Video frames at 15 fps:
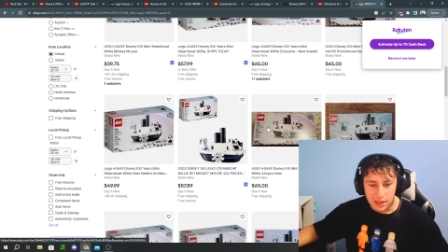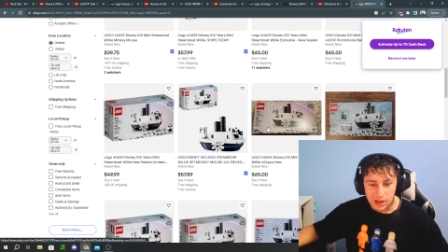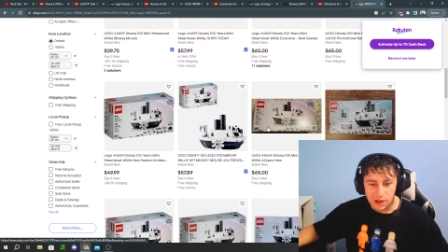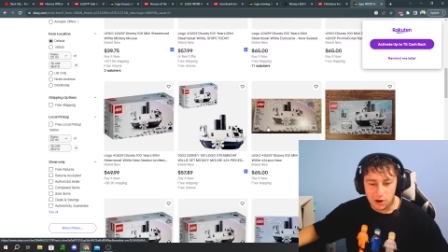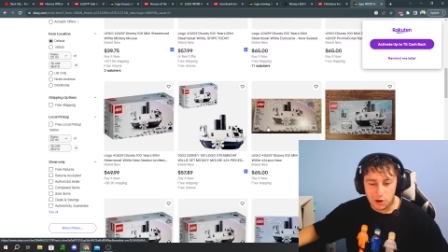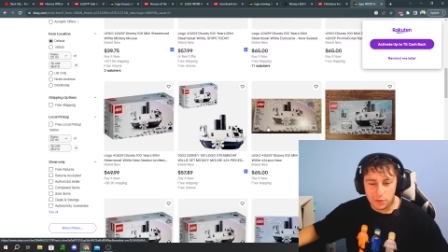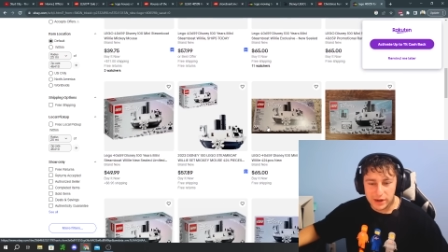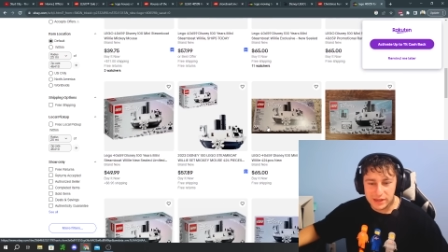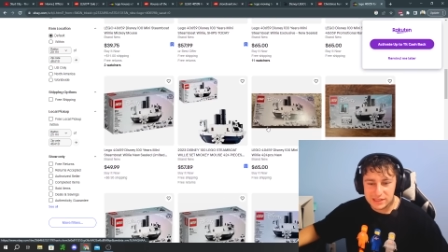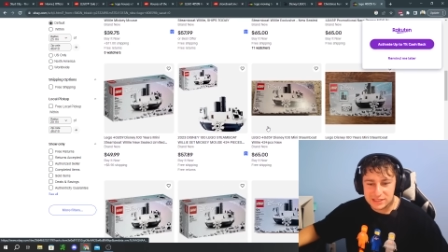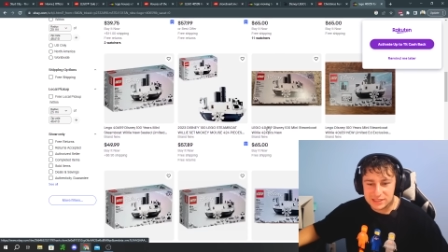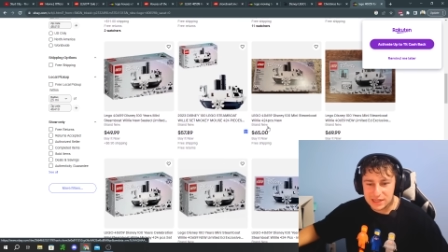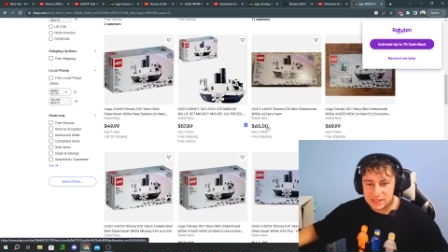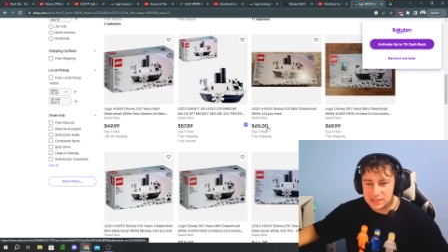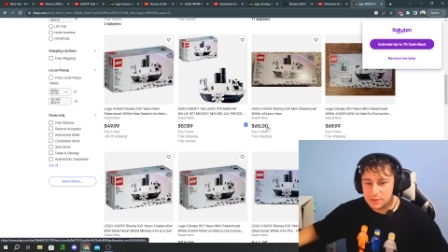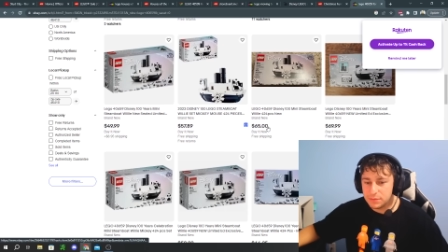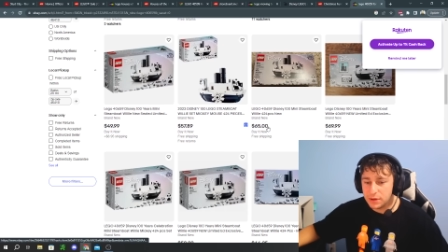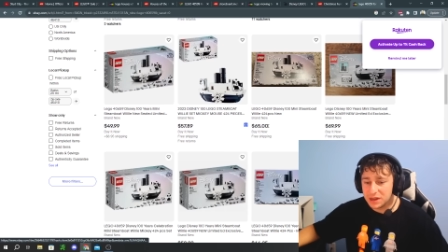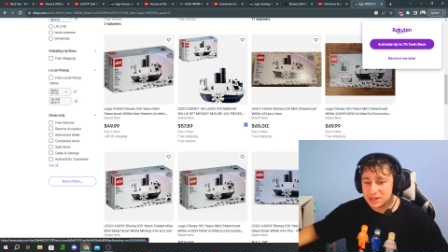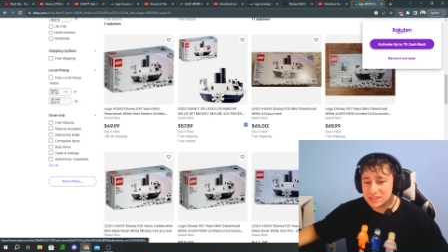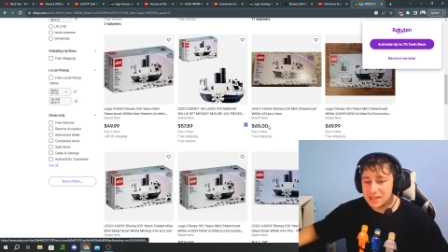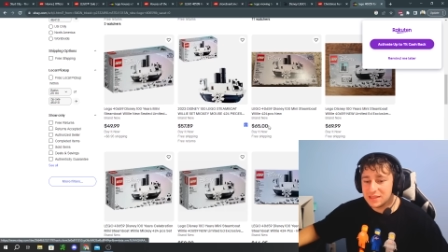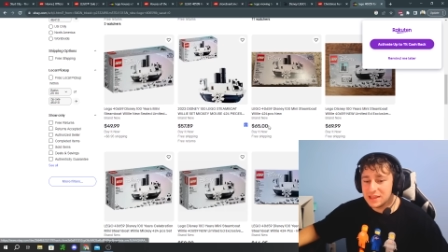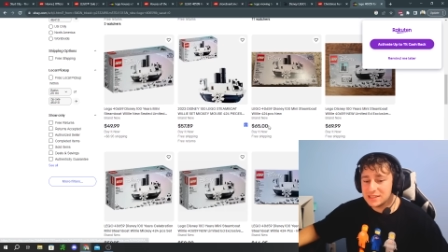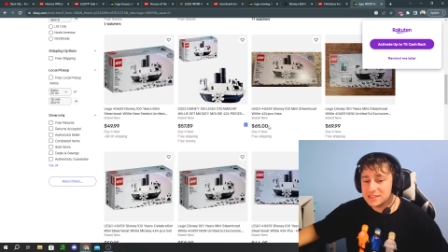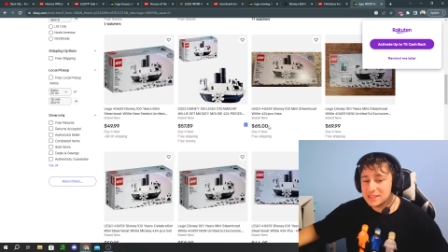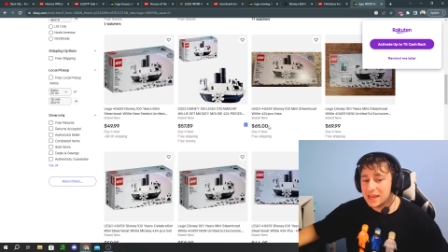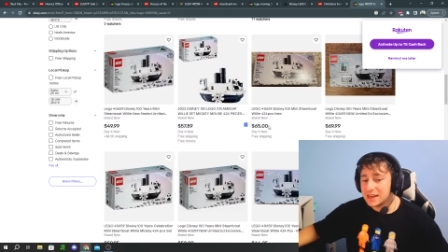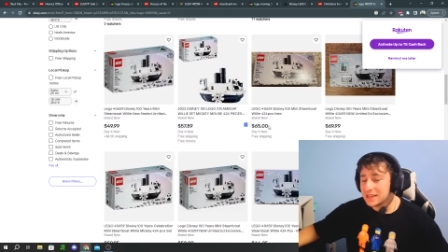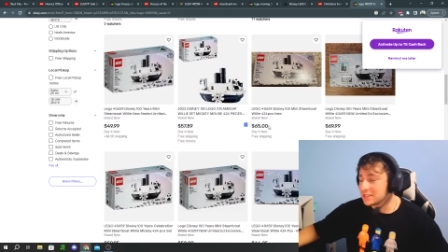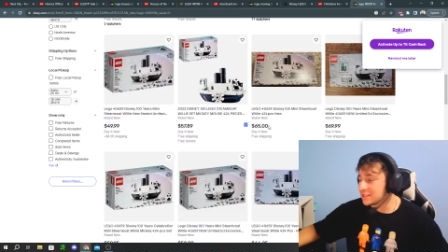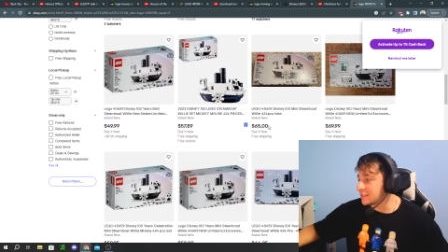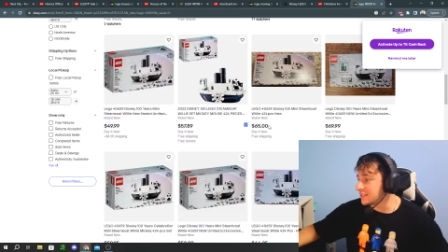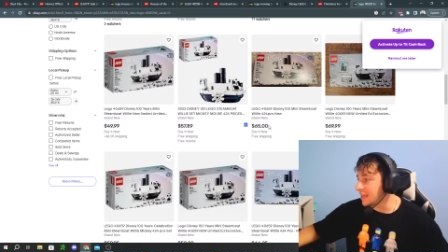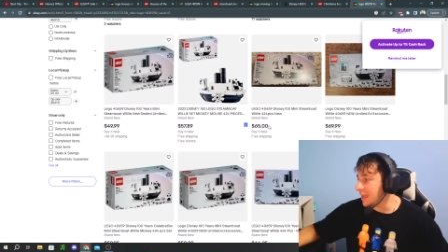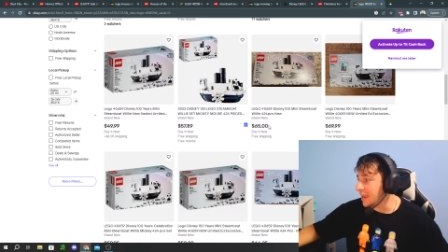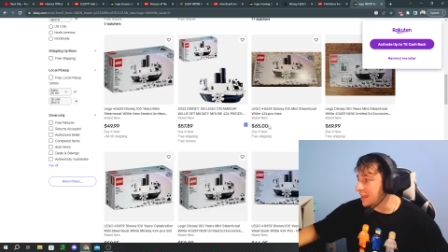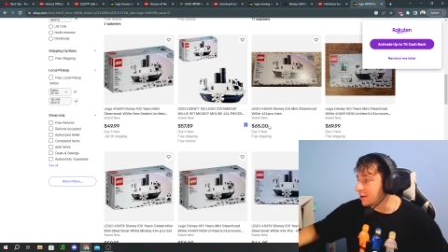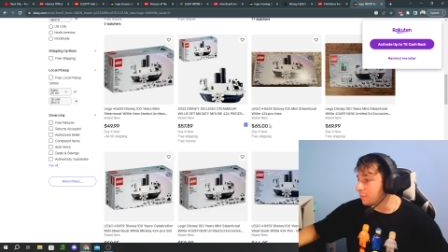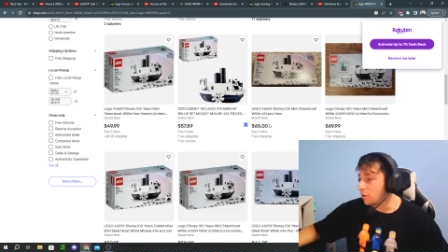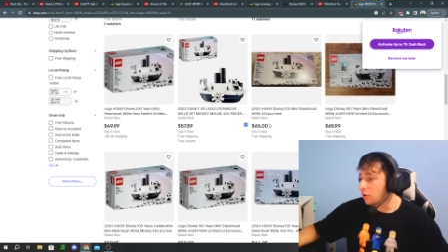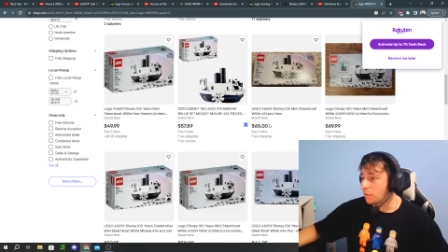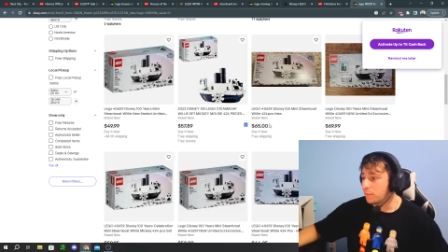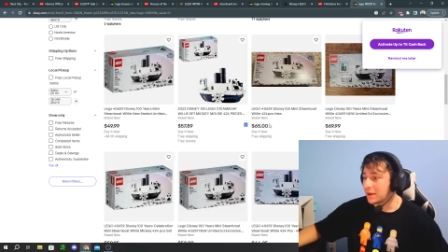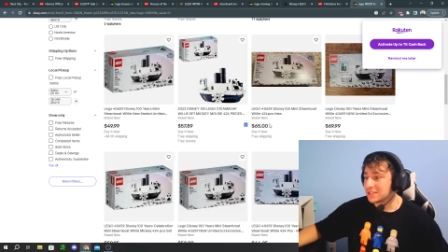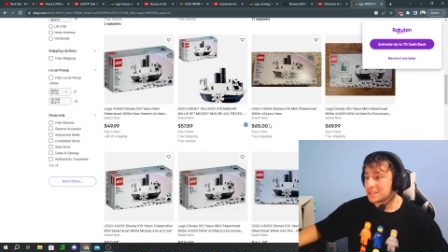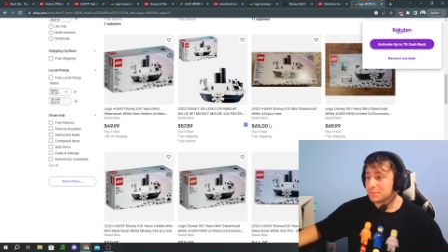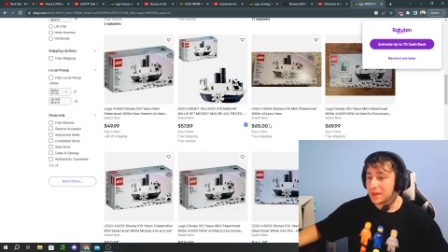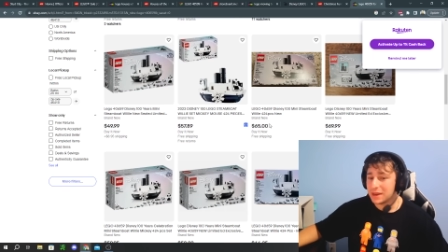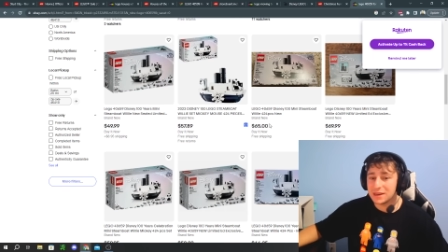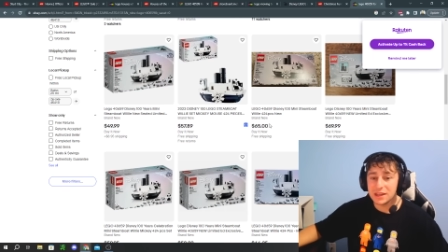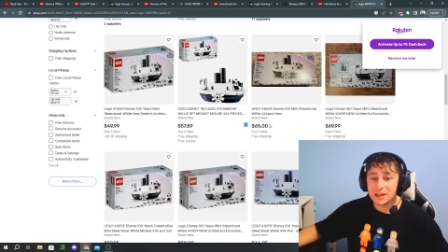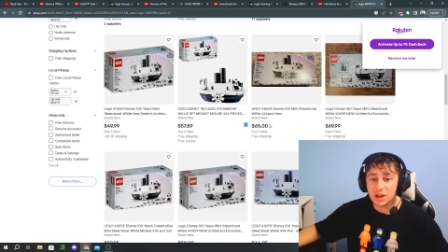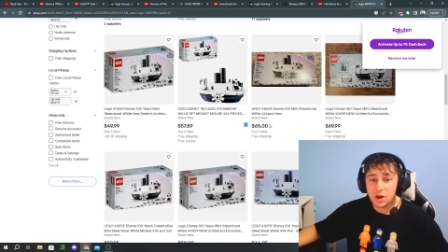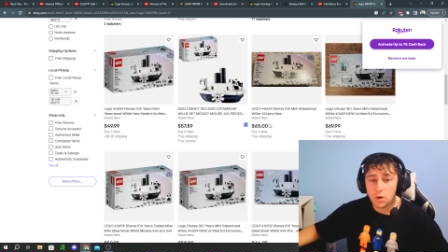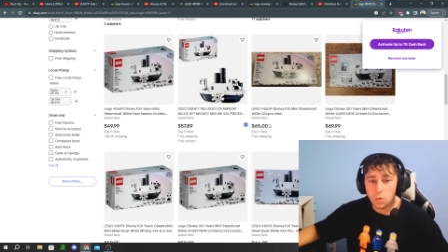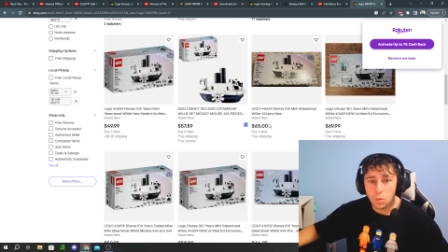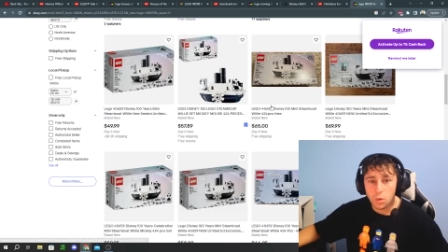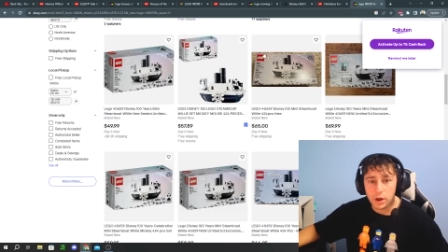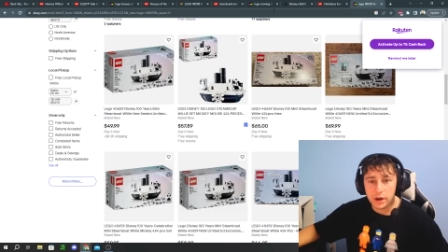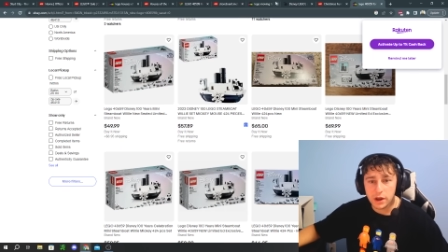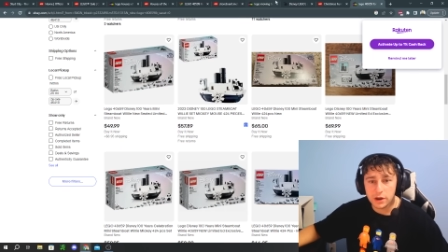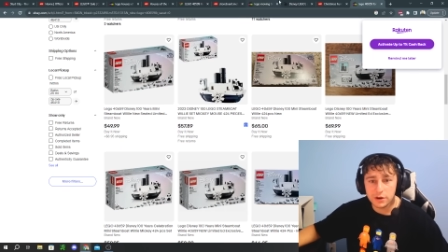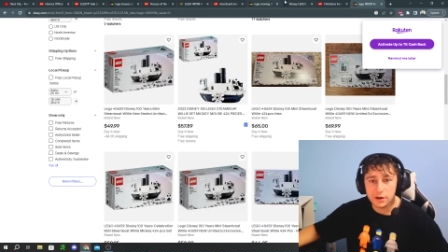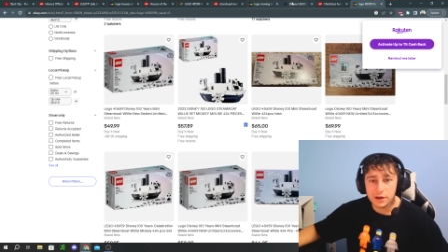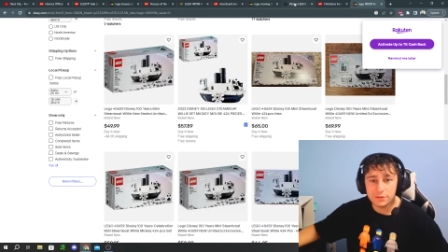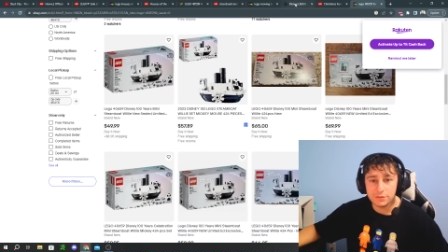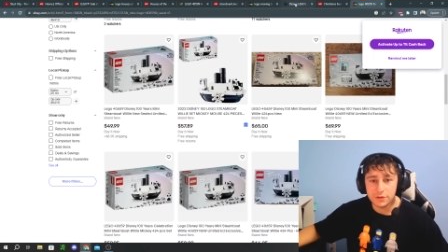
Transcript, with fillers: Already sixty bucks. And this set is attainable by spending one hundred